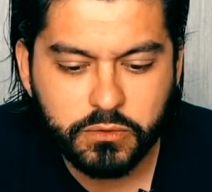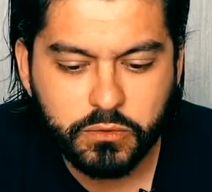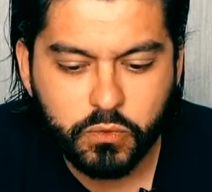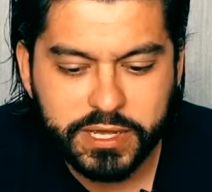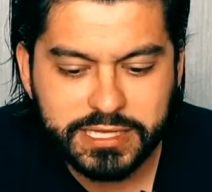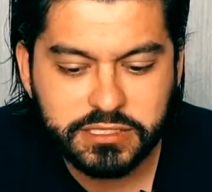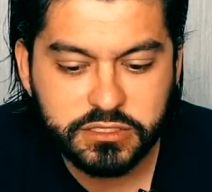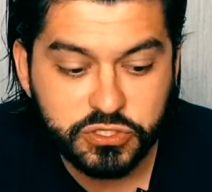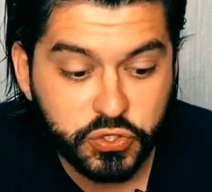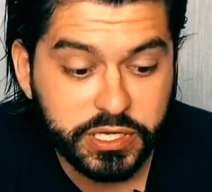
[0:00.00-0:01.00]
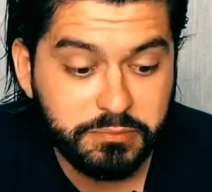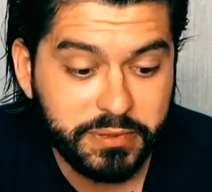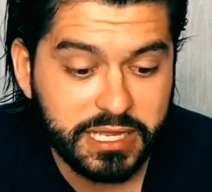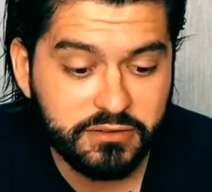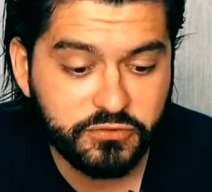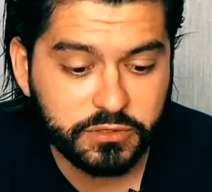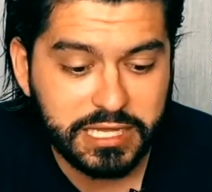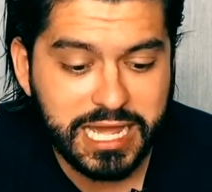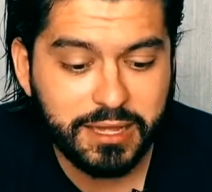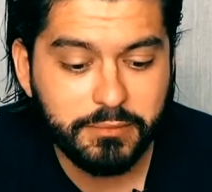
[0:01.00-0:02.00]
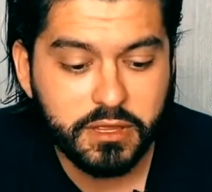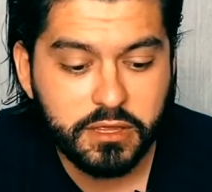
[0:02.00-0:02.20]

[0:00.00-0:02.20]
with joint pain for Lyme?